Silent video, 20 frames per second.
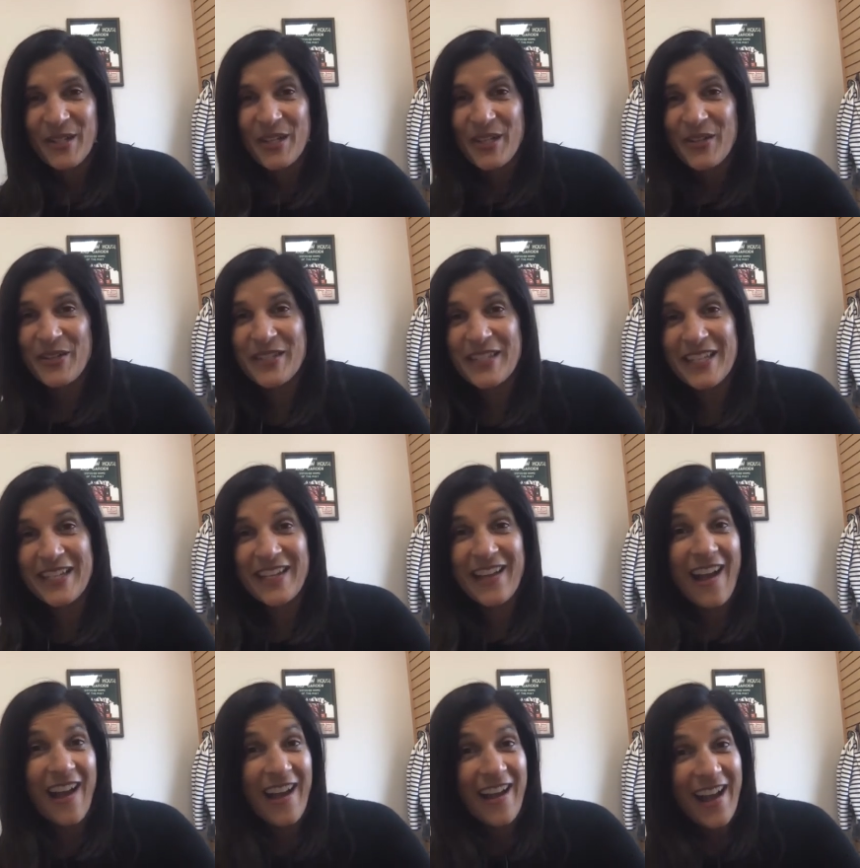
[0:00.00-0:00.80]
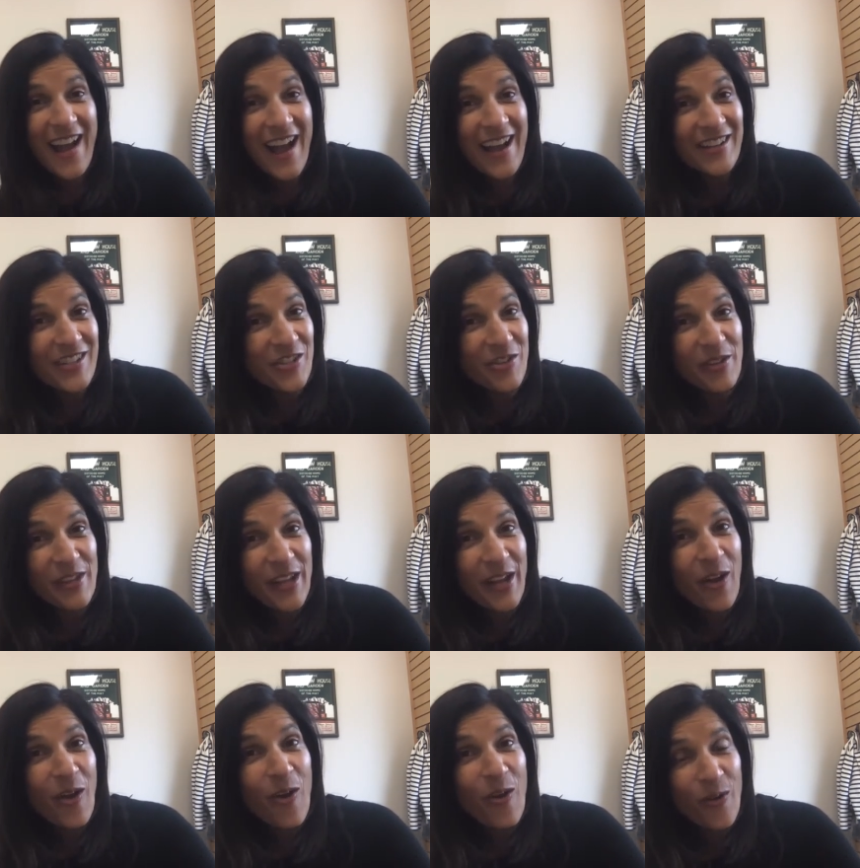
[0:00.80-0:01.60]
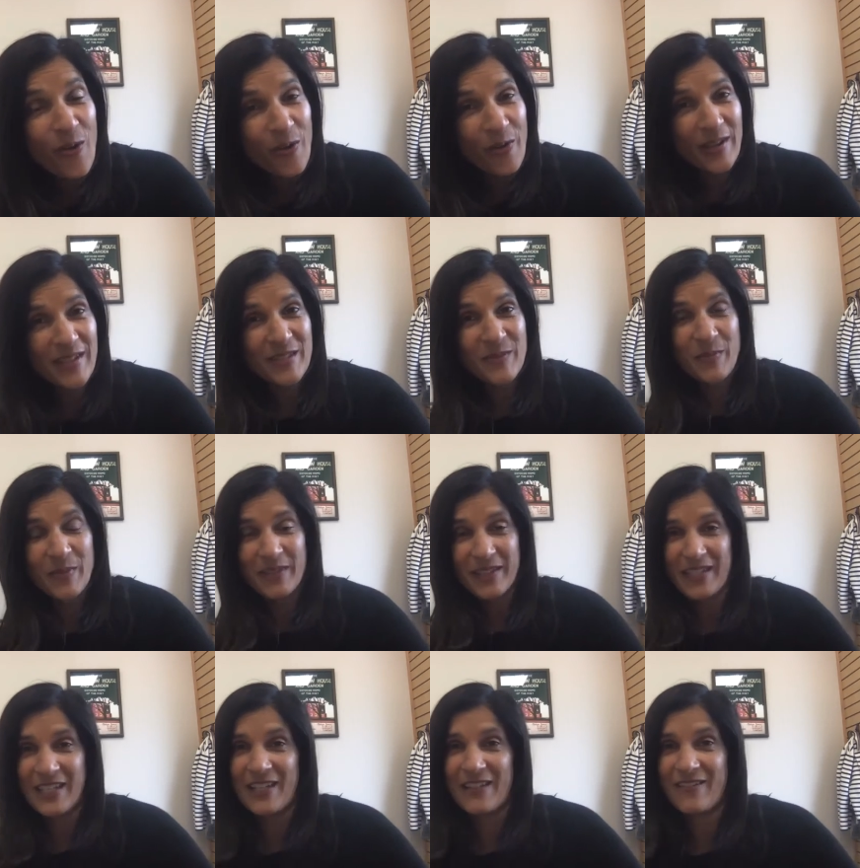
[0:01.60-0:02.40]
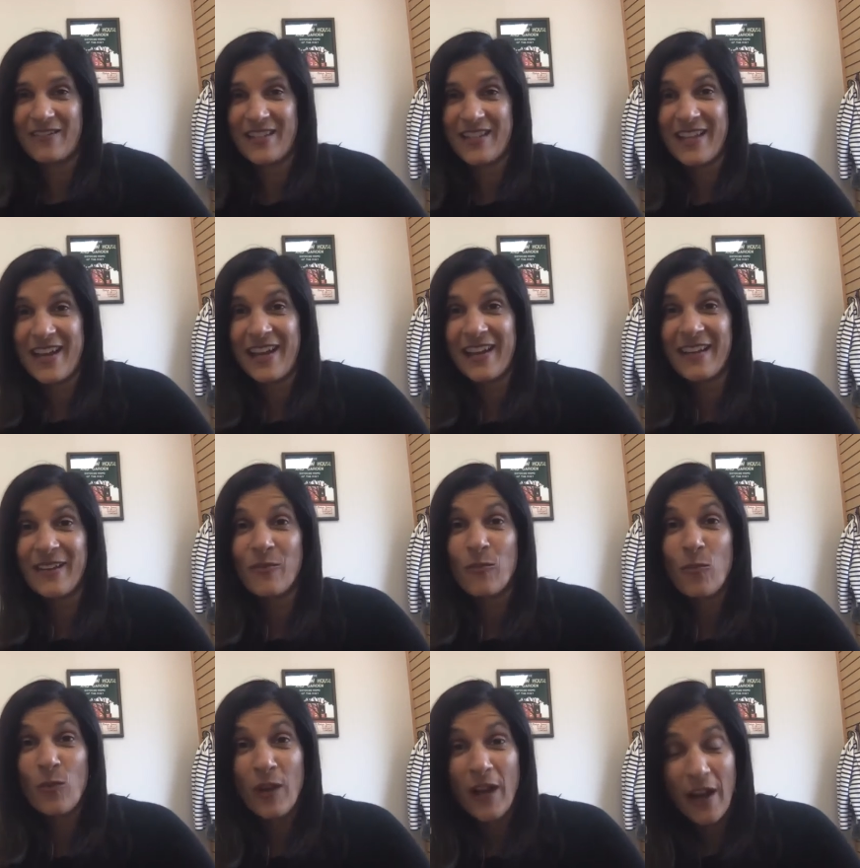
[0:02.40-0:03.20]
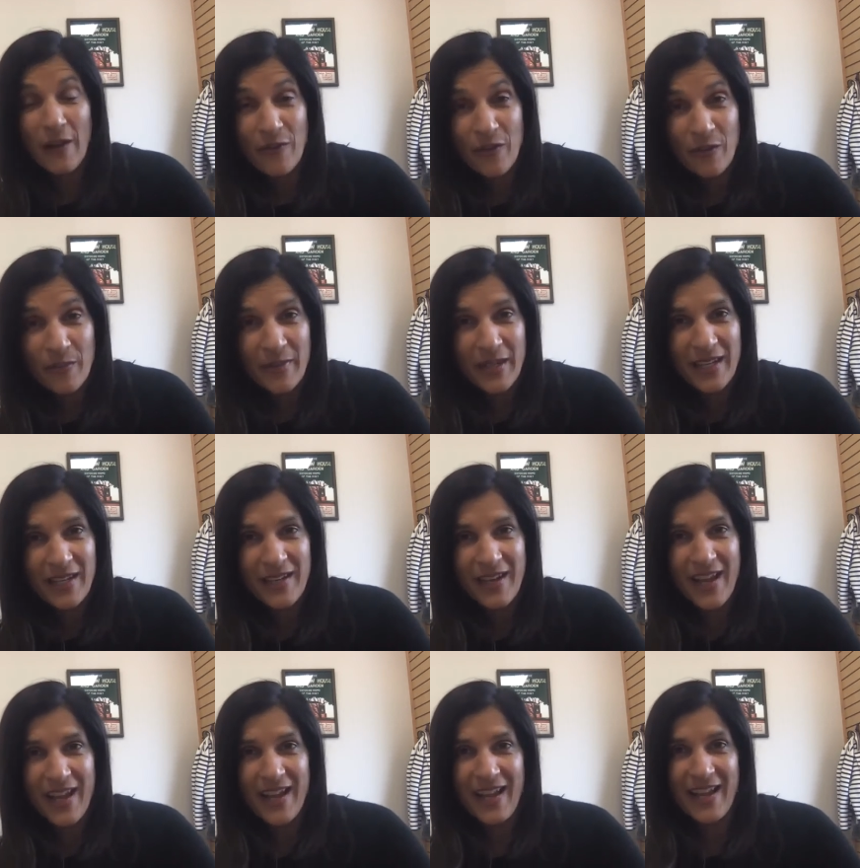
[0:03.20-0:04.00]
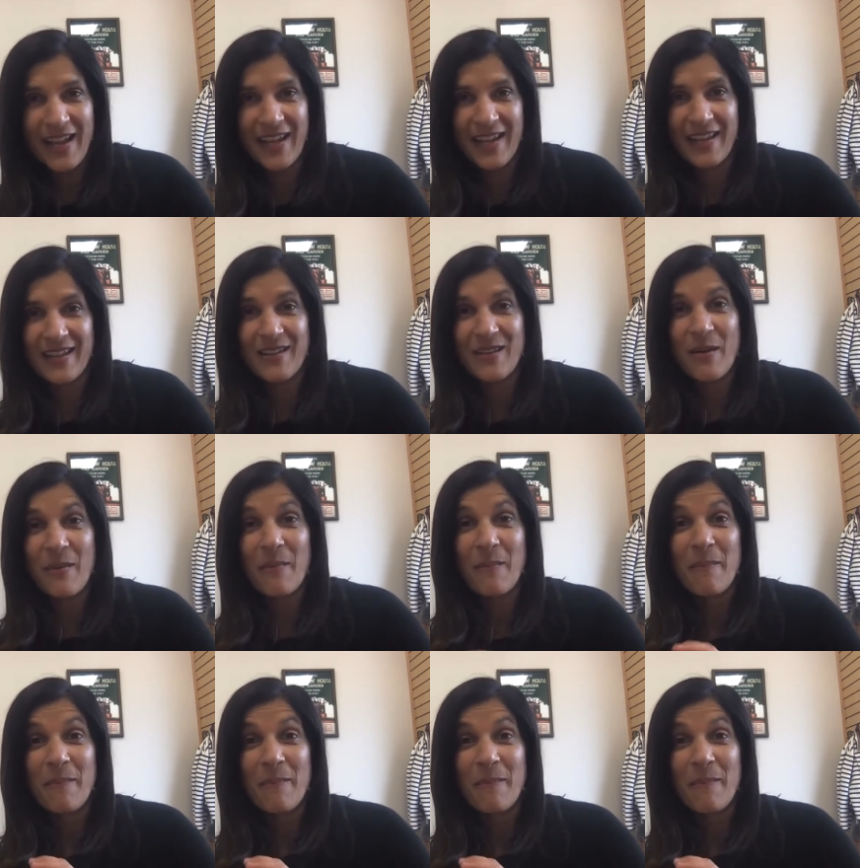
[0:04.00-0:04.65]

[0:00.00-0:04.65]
You see, I actually always believed that government and